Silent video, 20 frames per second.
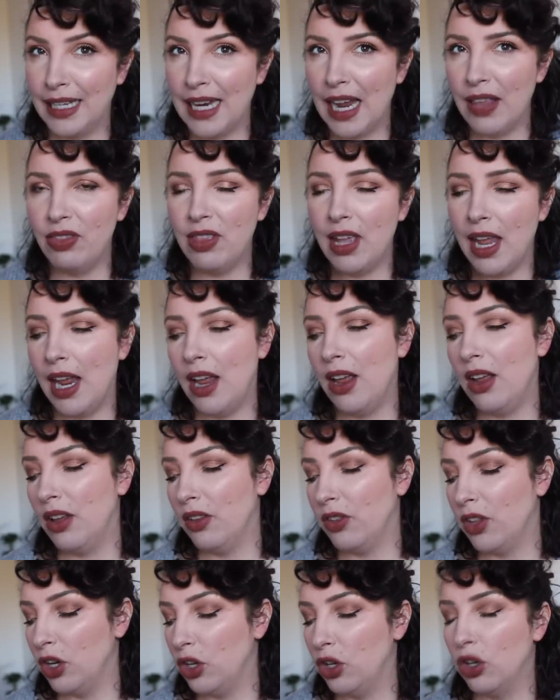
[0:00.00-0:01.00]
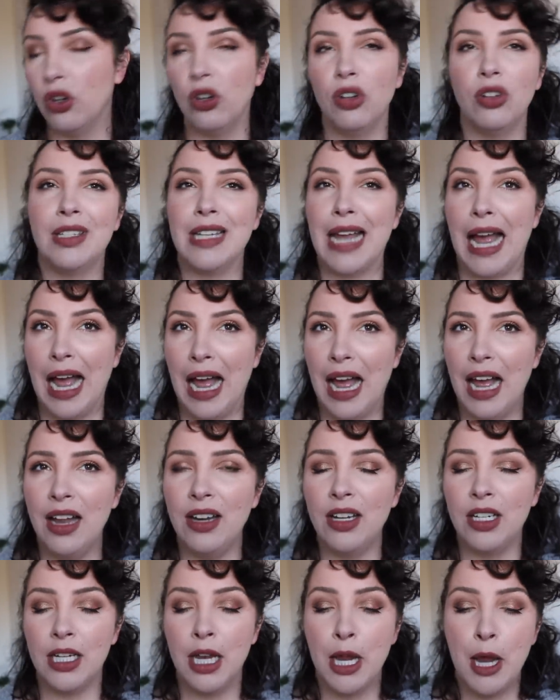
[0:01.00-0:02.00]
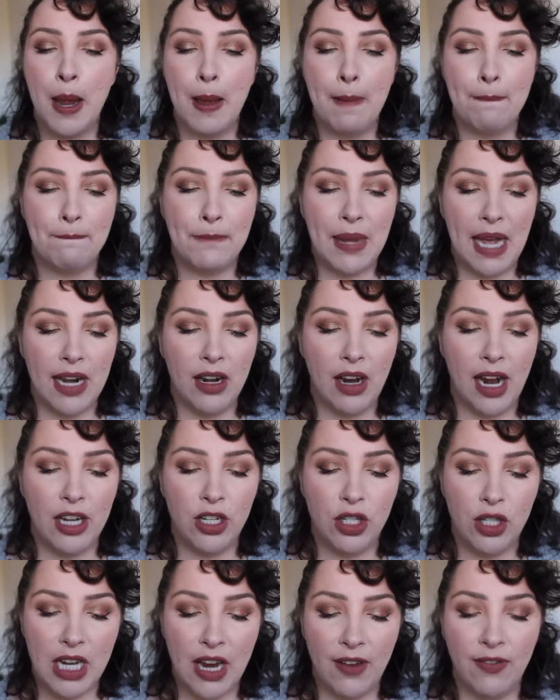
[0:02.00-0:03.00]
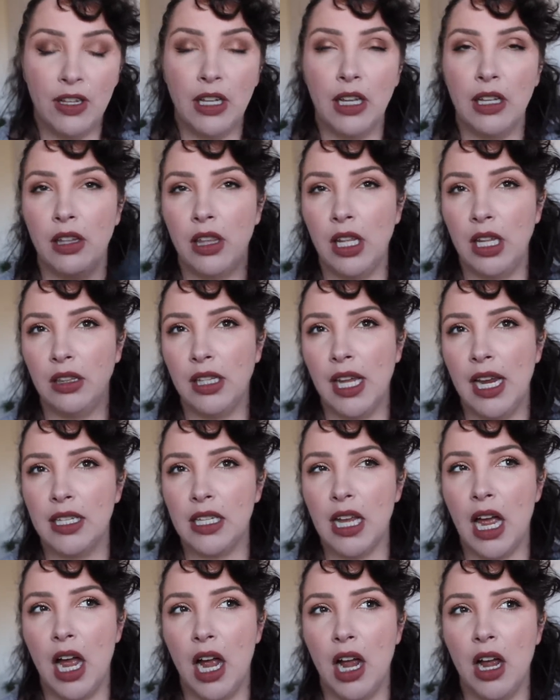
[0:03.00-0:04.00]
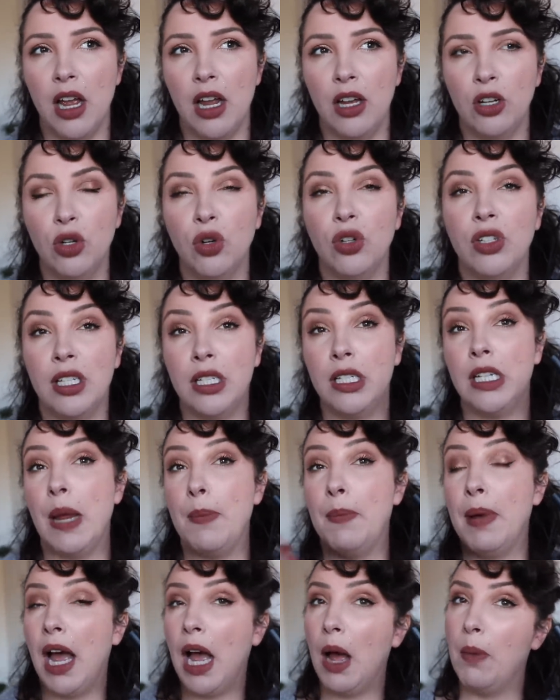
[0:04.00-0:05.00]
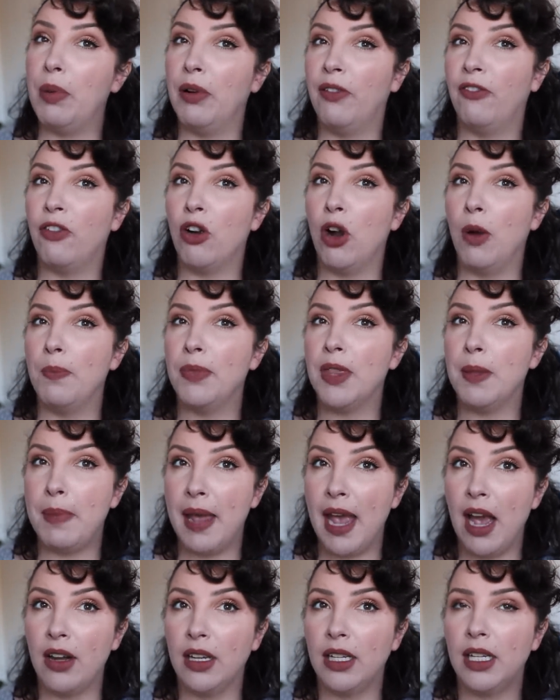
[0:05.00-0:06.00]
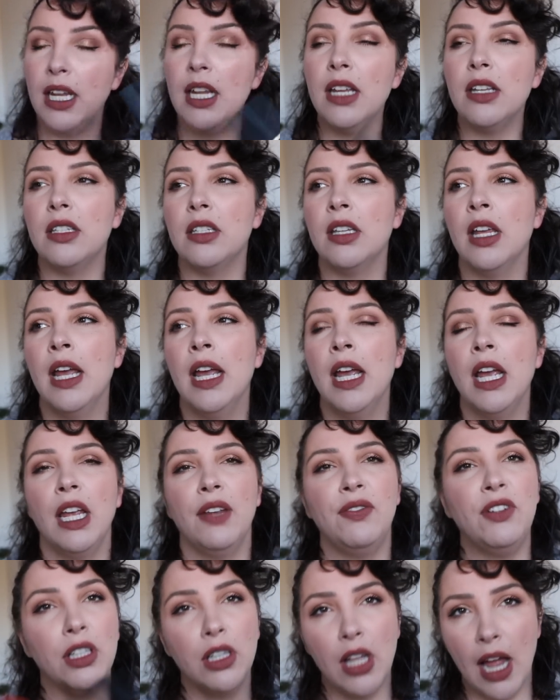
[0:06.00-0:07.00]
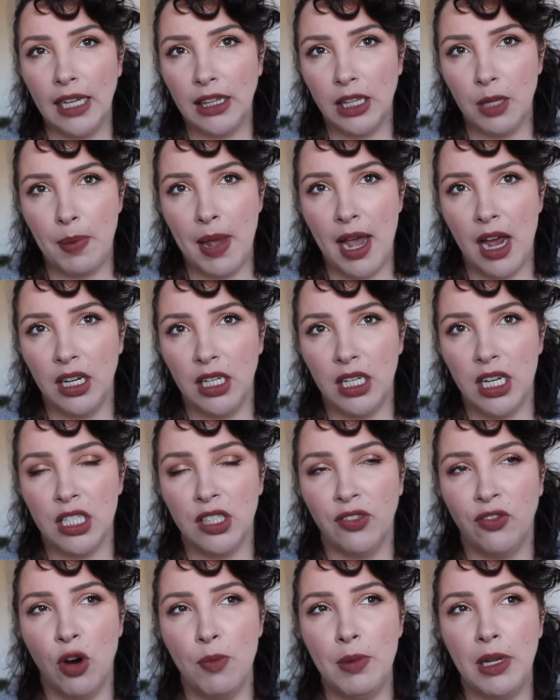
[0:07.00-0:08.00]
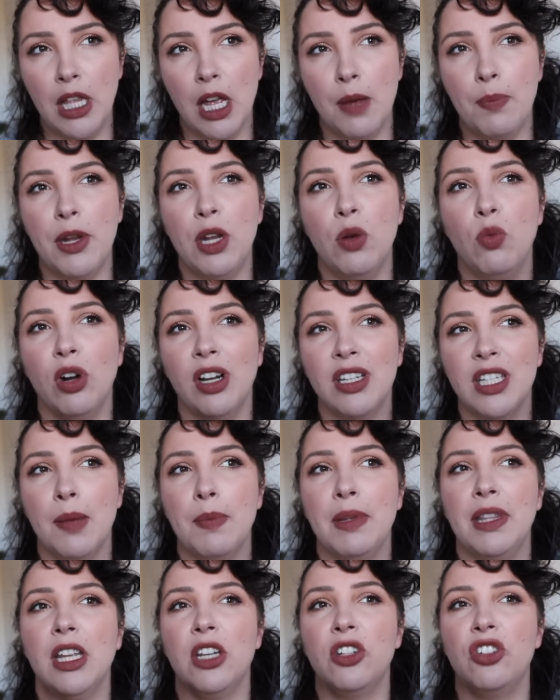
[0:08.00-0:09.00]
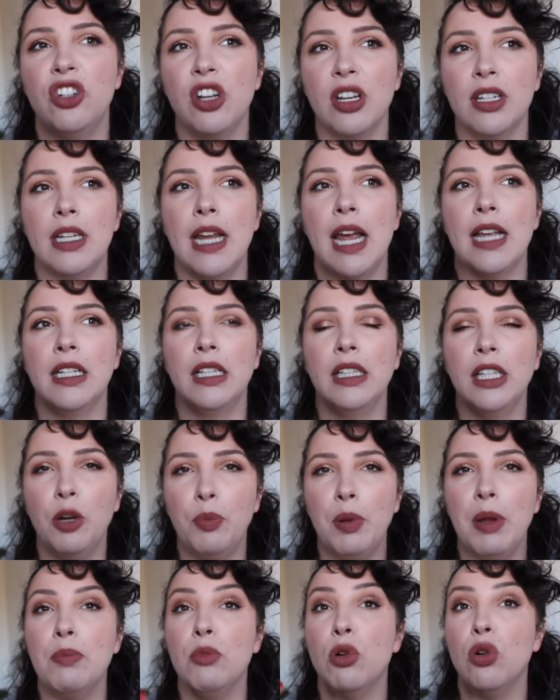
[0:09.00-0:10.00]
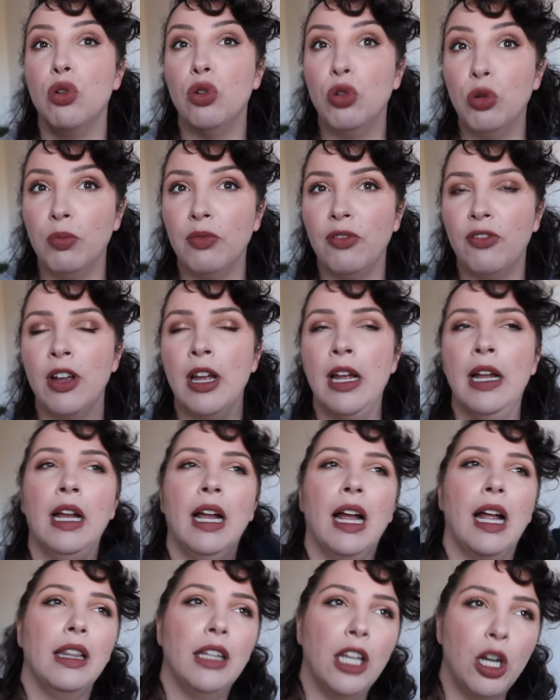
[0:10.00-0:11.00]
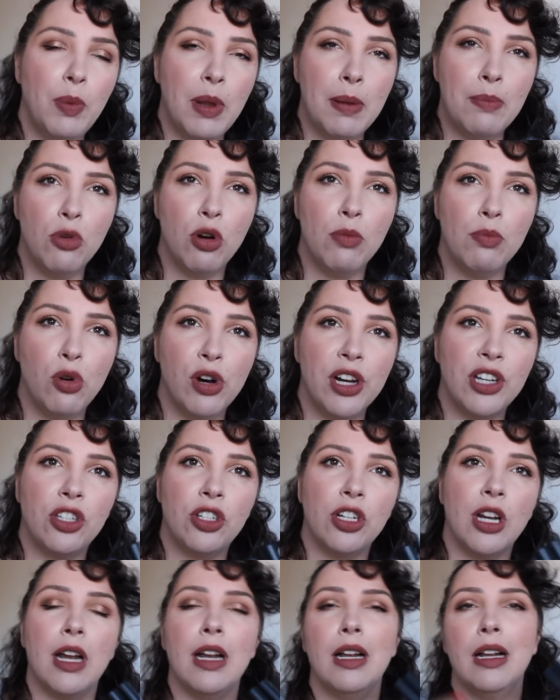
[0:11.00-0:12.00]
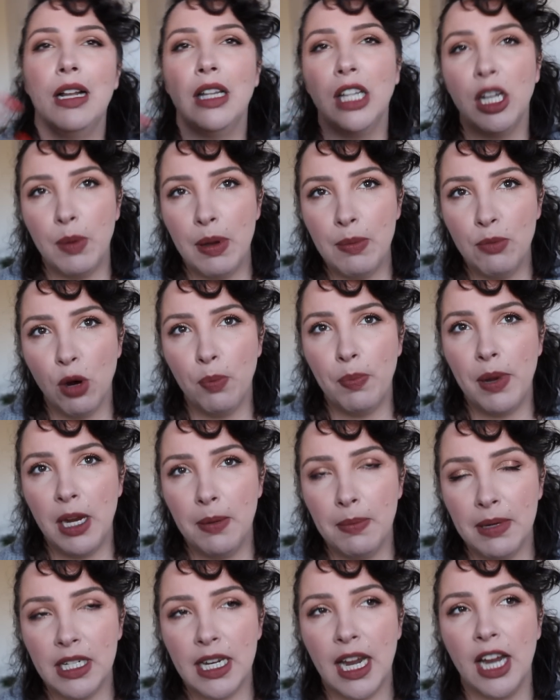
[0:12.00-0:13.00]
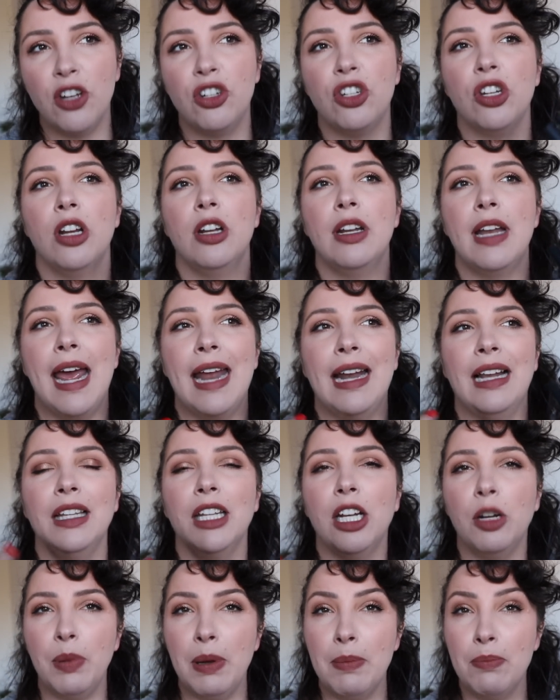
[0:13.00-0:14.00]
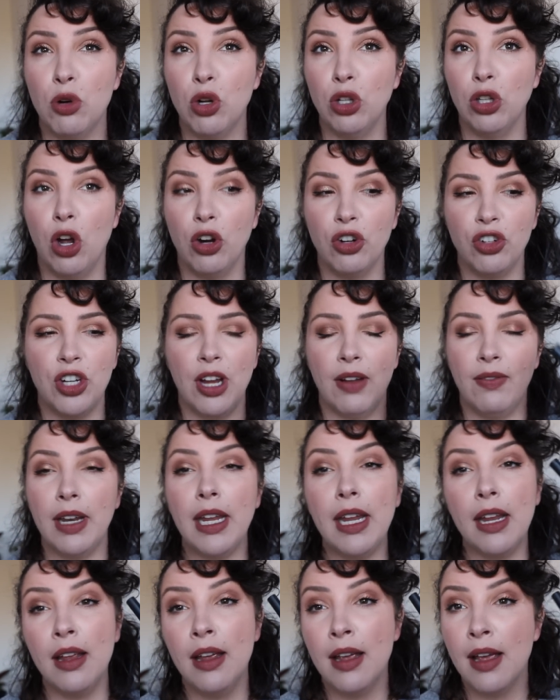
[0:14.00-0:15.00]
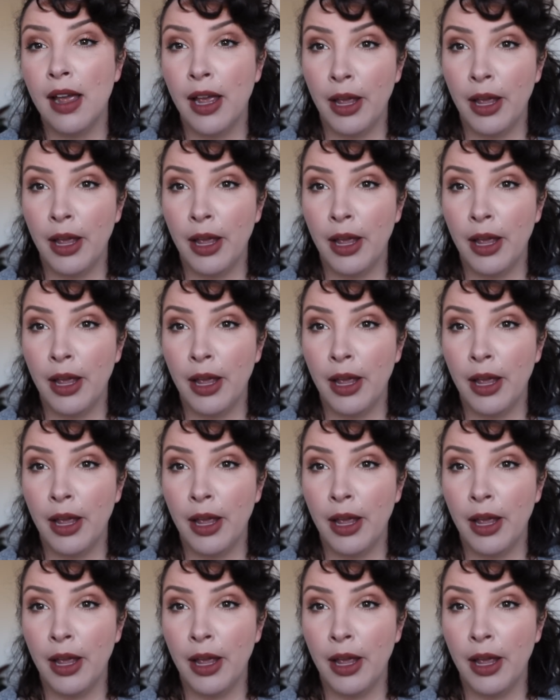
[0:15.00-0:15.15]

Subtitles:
get there, the nudes aren't, but I definitely think these are a good step up from the Powder Kiss. If you like the Powder Kiss formula, but you wanted something that just has a little bit more oomph, a little bit more moisture, a little bit more pigmentation, and a little bit more longevity,